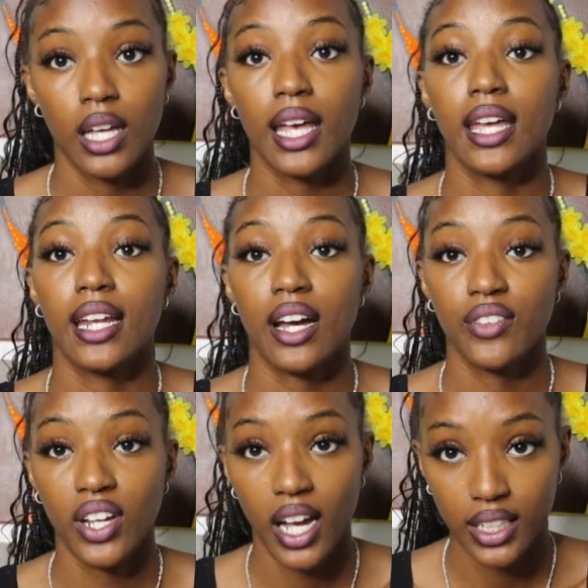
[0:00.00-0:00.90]
And
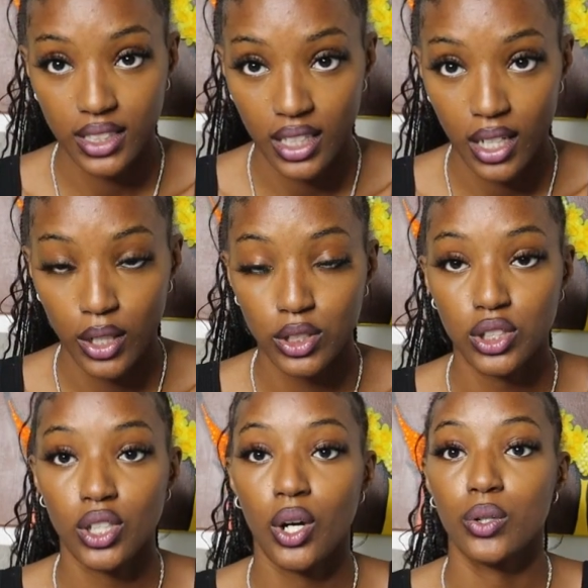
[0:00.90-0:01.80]
having high standards
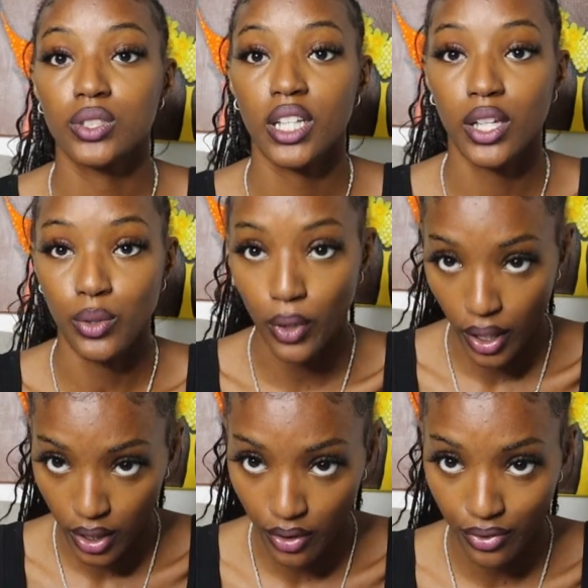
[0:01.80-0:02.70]
shows that you
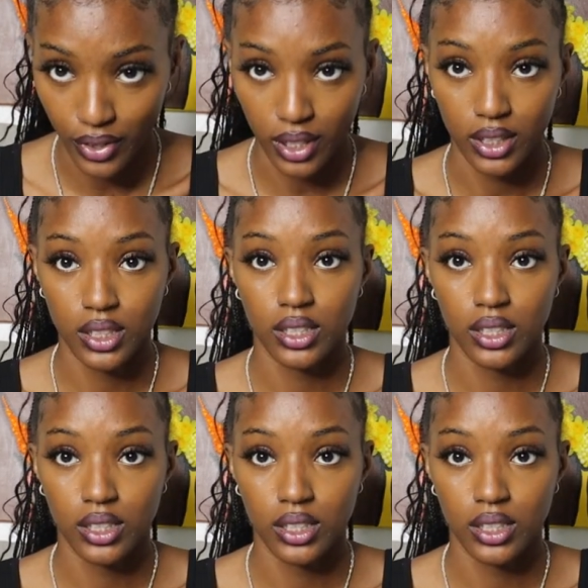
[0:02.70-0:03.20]
are different.